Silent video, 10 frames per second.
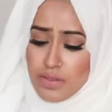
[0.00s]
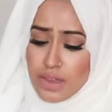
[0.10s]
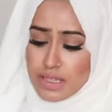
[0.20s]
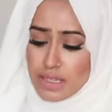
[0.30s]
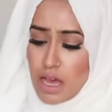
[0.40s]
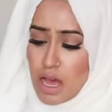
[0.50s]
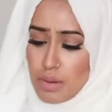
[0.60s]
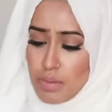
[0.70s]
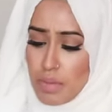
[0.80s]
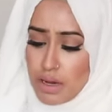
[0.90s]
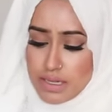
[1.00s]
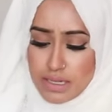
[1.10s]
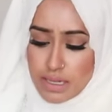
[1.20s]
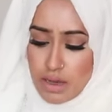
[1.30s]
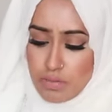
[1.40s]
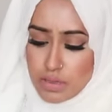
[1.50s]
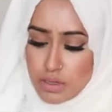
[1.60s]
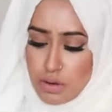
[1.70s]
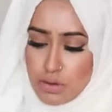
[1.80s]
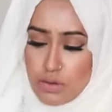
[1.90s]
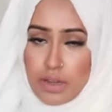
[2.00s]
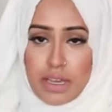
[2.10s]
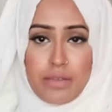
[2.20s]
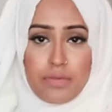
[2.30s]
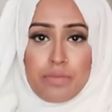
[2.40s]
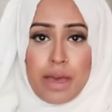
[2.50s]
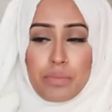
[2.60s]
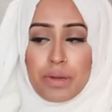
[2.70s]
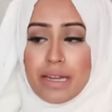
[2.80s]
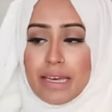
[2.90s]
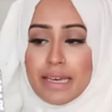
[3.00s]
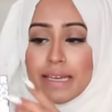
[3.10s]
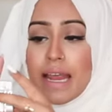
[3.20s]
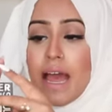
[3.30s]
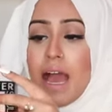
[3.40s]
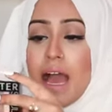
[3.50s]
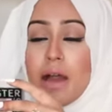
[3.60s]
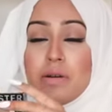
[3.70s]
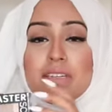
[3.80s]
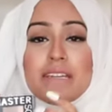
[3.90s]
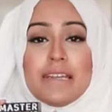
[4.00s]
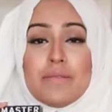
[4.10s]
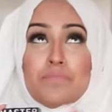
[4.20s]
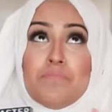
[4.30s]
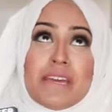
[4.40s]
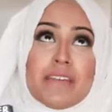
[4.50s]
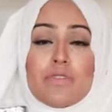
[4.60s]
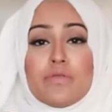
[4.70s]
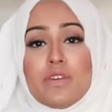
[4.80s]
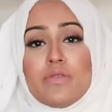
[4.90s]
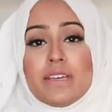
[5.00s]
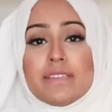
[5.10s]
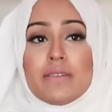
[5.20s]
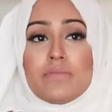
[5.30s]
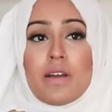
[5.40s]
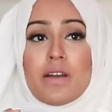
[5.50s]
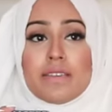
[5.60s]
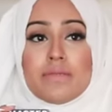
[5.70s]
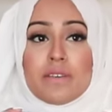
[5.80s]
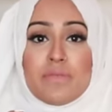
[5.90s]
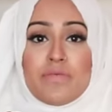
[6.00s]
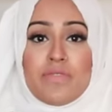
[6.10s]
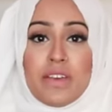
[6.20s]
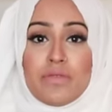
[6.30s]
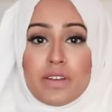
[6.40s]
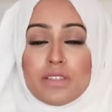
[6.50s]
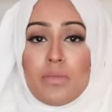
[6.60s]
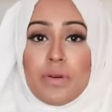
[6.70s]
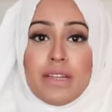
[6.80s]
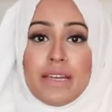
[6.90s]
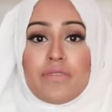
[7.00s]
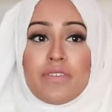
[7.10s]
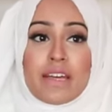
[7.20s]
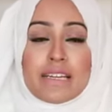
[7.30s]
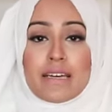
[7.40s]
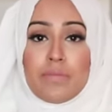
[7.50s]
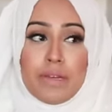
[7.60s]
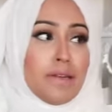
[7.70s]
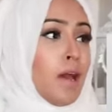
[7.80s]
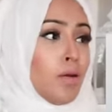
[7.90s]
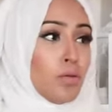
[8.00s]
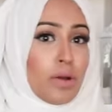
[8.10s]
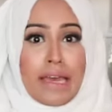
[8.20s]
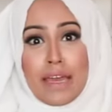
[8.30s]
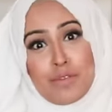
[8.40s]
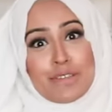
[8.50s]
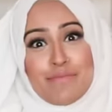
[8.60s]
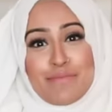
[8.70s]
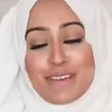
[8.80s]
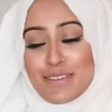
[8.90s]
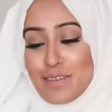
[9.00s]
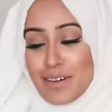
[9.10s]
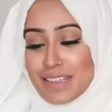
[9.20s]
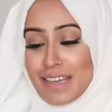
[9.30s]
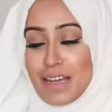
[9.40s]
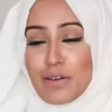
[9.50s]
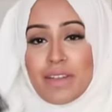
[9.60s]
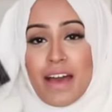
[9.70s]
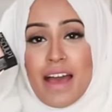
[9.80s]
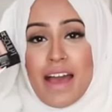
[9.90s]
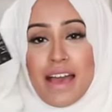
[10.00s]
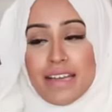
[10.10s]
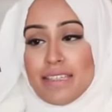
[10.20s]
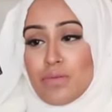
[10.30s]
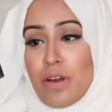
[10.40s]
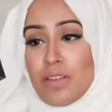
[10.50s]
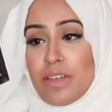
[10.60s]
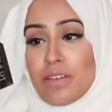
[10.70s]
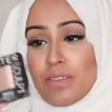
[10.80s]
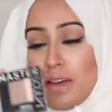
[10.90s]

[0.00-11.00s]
this uh, Master Sculpt contouring kit from Maybelline. Um, I did a little mini review of this in my September favourites. I'll put the link for that down below or here or something so you guys can click on that and see what I think of